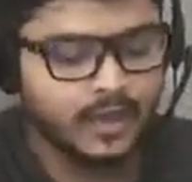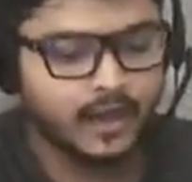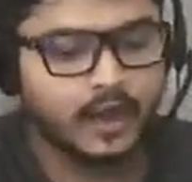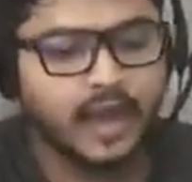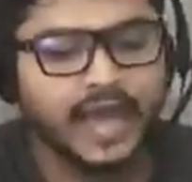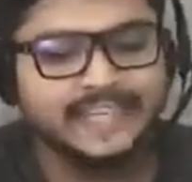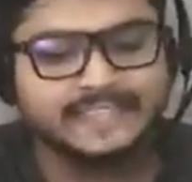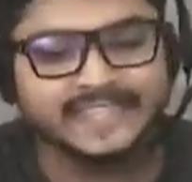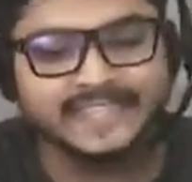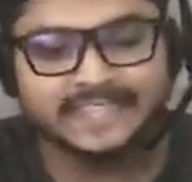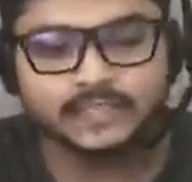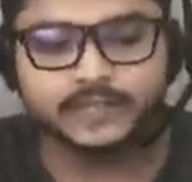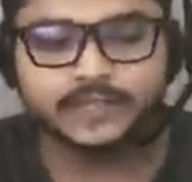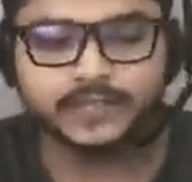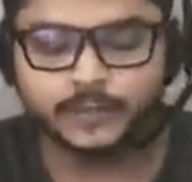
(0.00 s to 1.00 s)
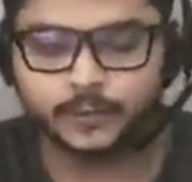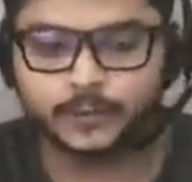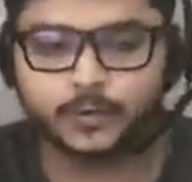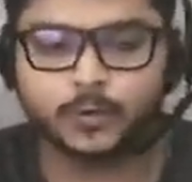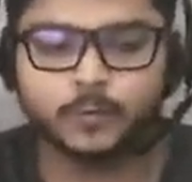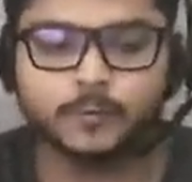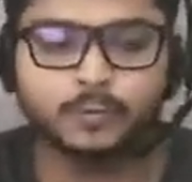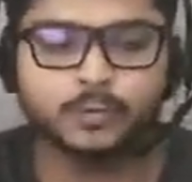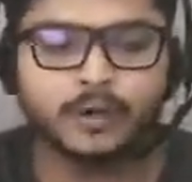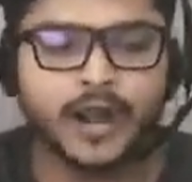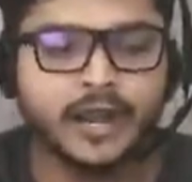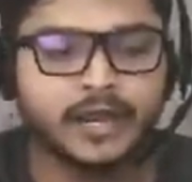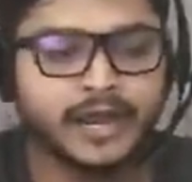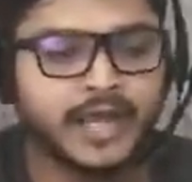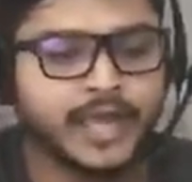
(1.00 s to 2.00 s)
identity, your own
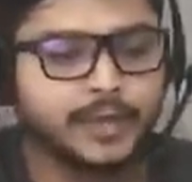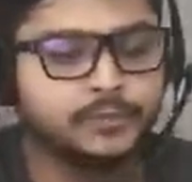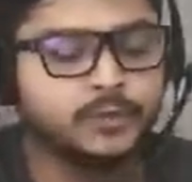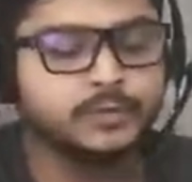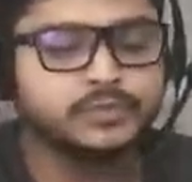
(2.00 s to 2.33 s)
brand name.